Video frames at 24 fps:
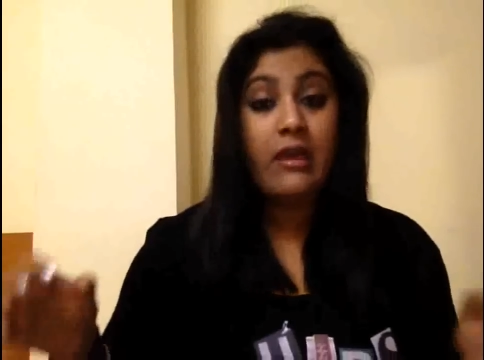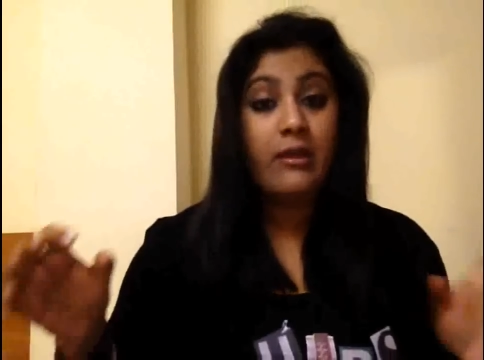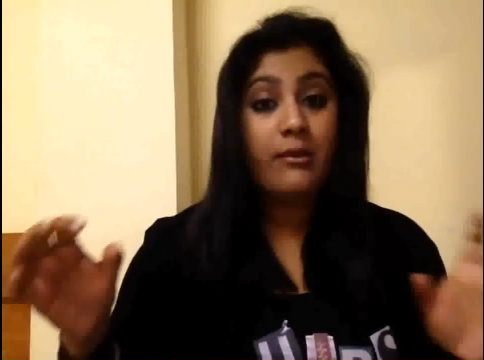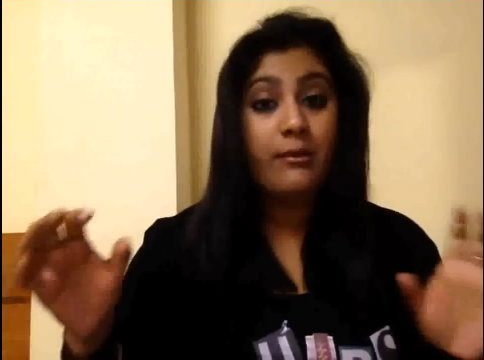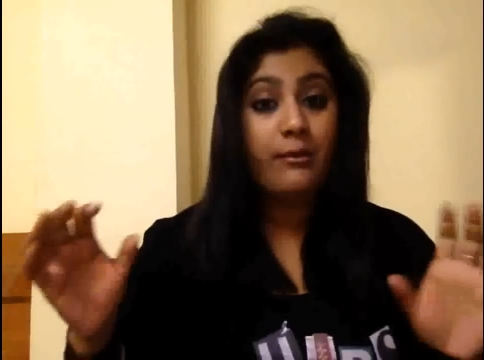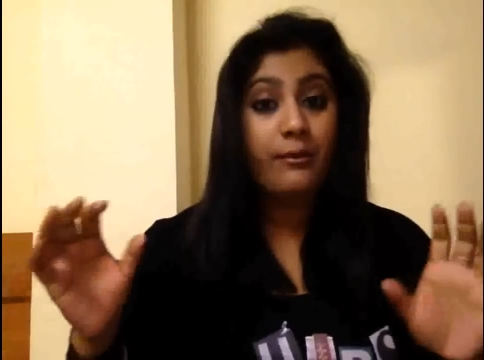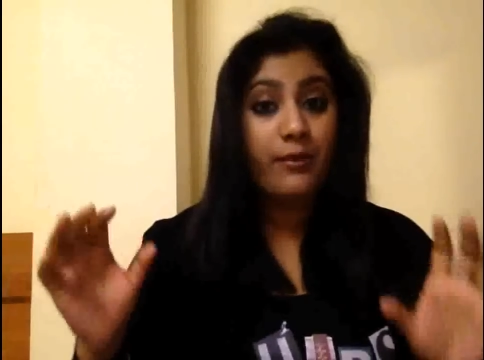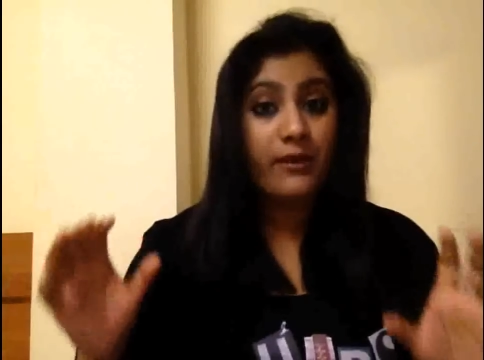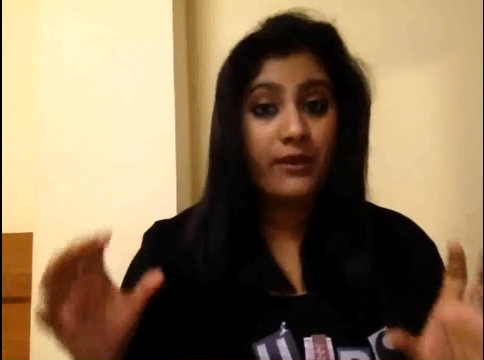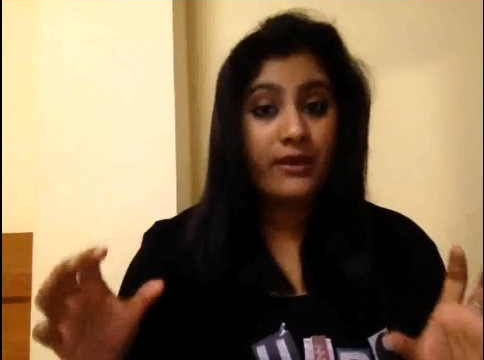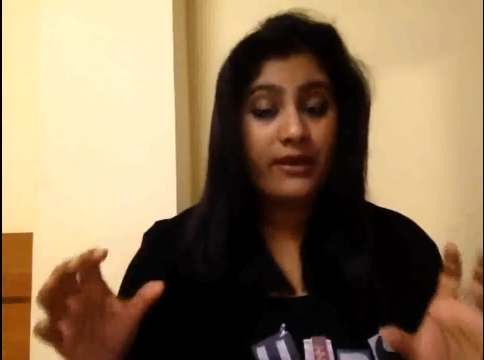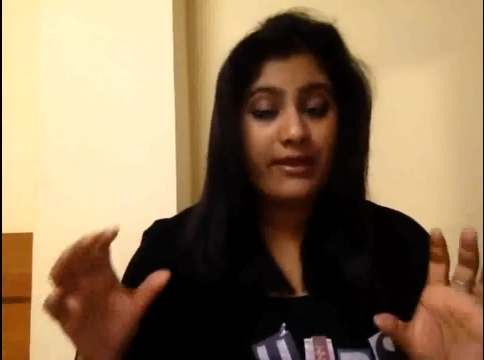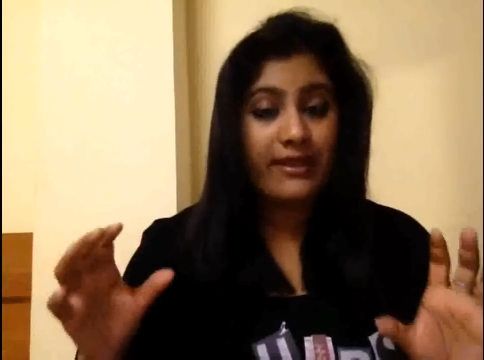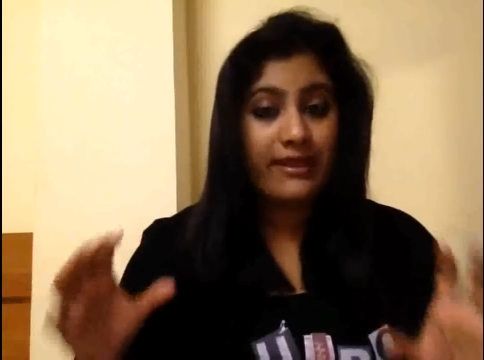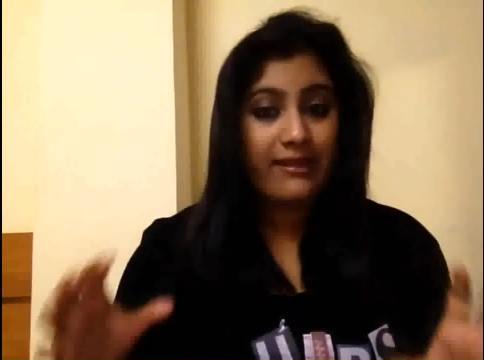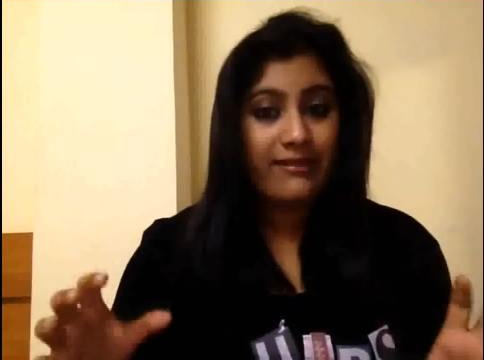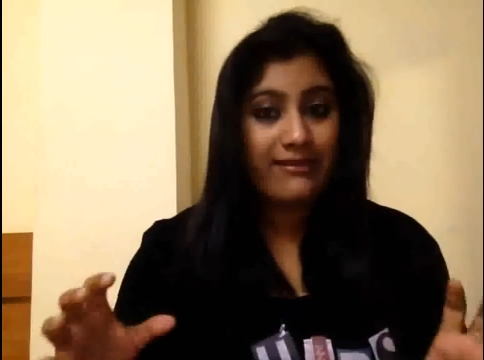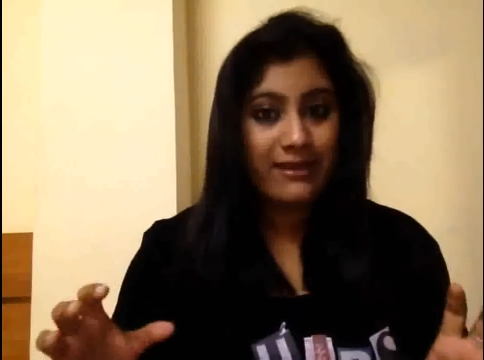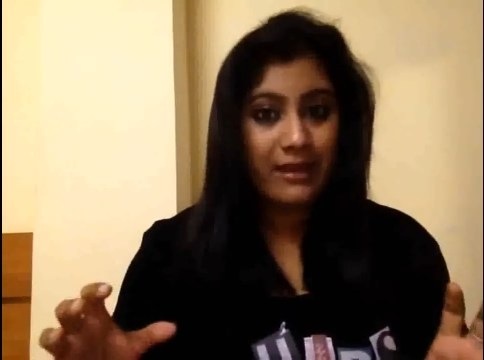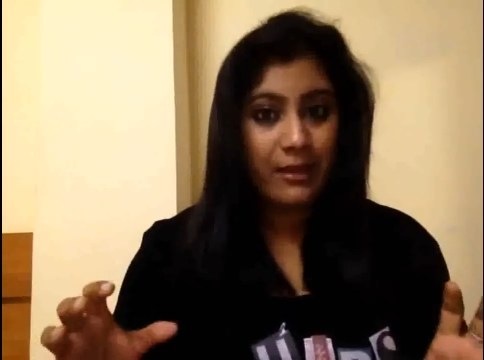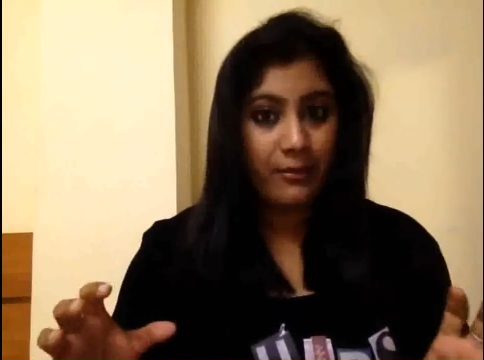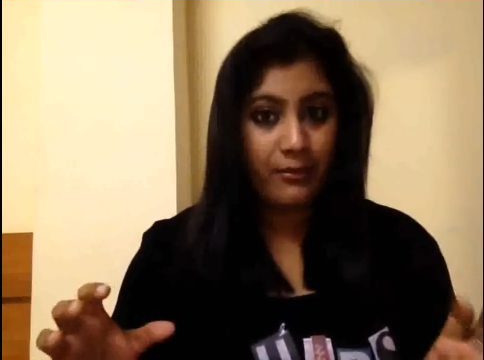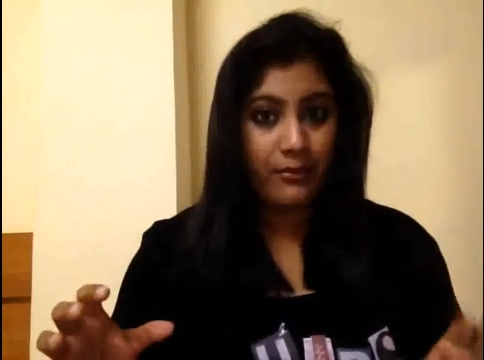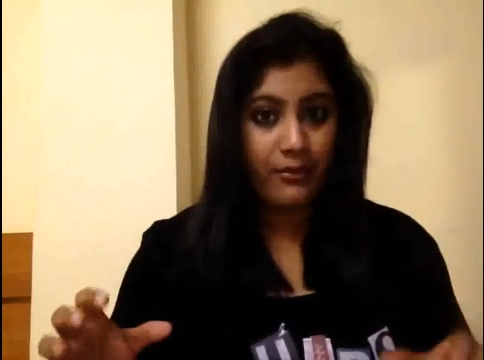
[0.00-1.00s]
but this
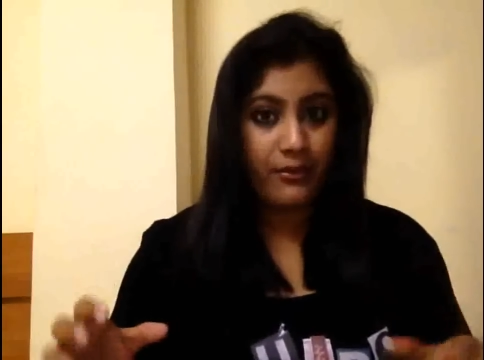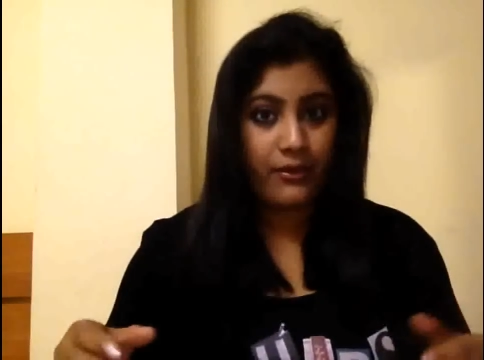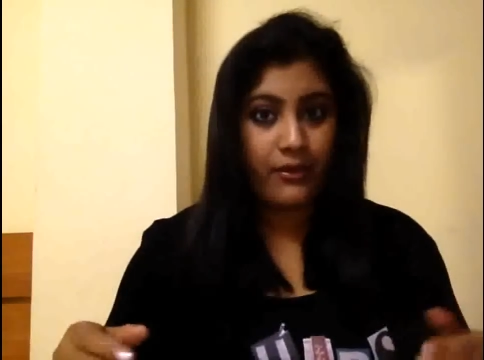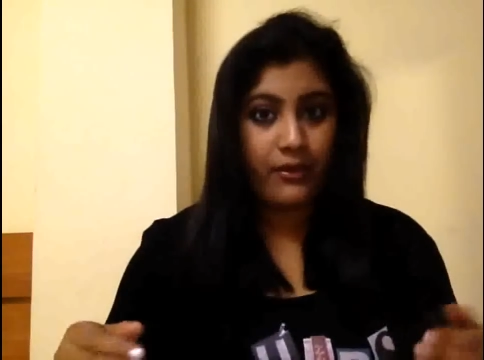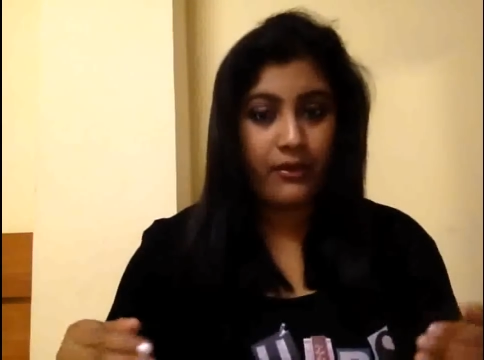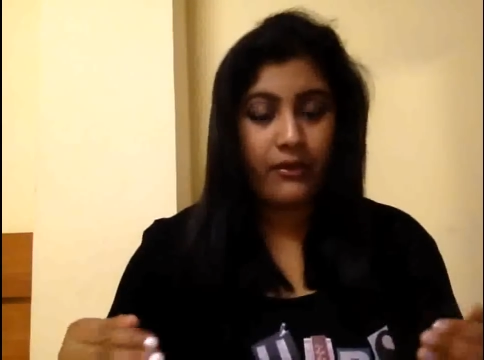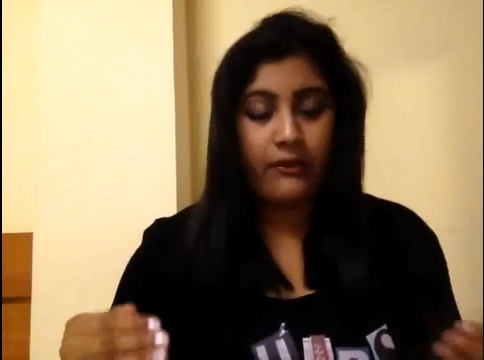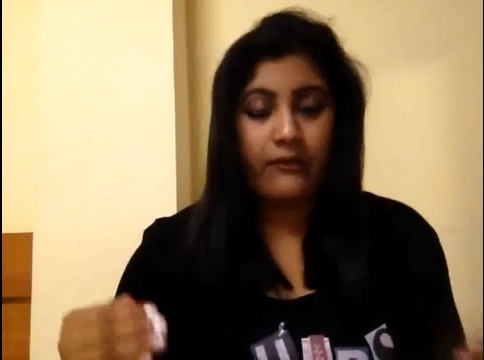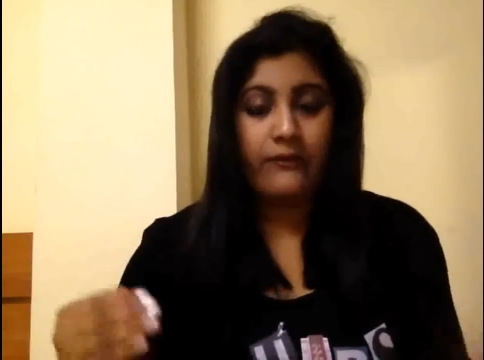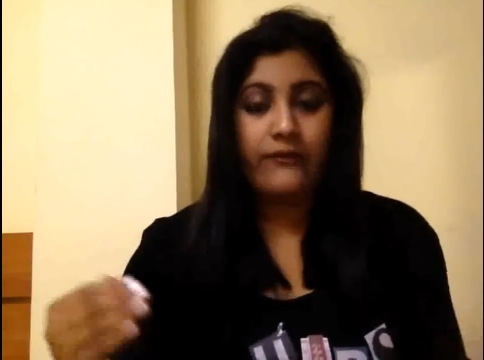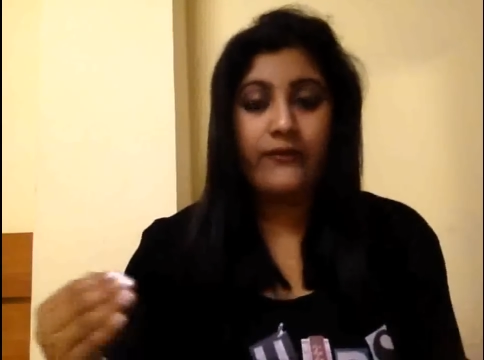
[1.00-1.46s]
number,